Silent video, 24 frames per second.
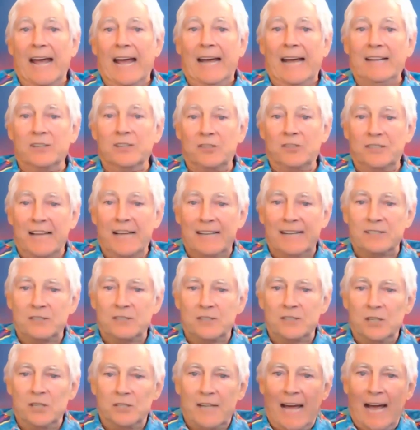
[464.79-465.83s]
and sets
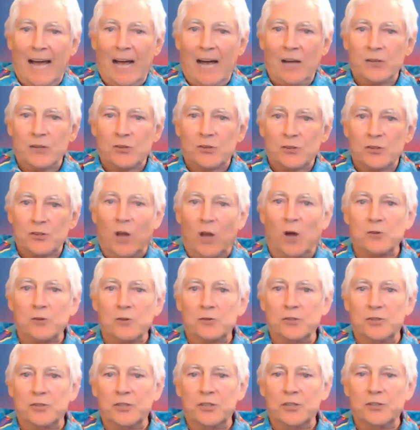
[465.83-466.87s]
the towel
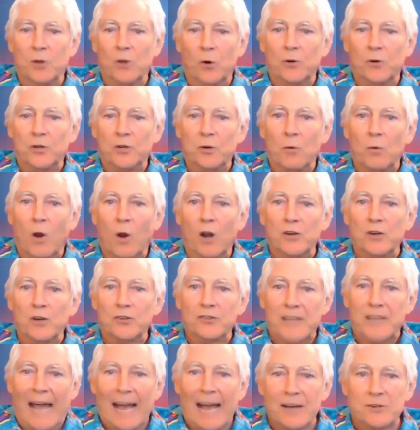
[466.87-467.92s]
sausages onto our
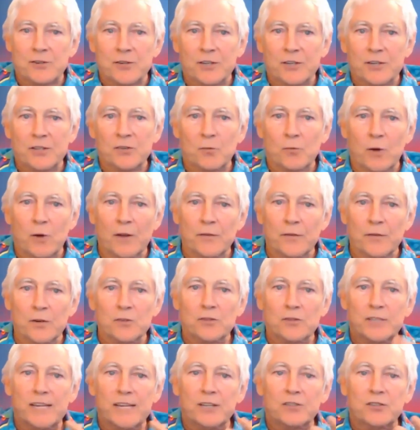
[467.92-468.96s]
sashes where
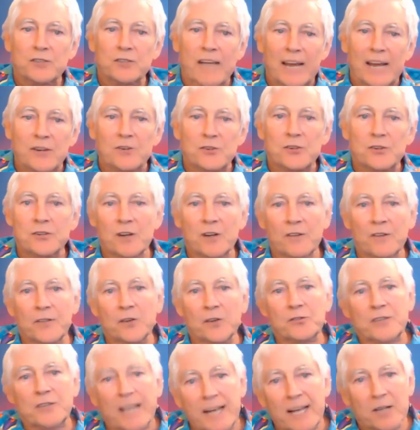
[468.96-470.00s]
there's cessation of their
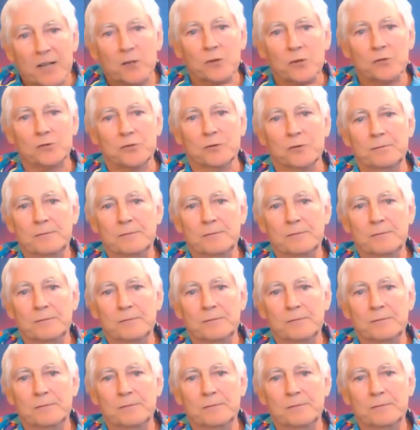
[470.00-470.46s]
seals.